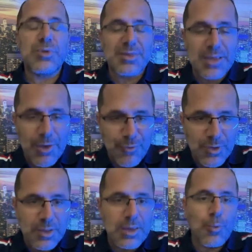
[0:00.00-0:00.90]

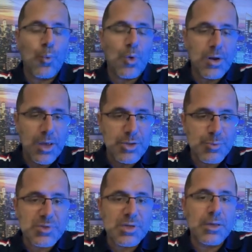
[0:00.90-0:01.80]
Definitely,
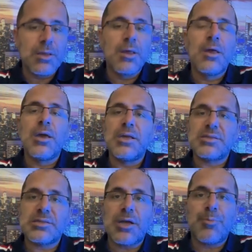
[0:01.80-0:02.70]
100%. Is this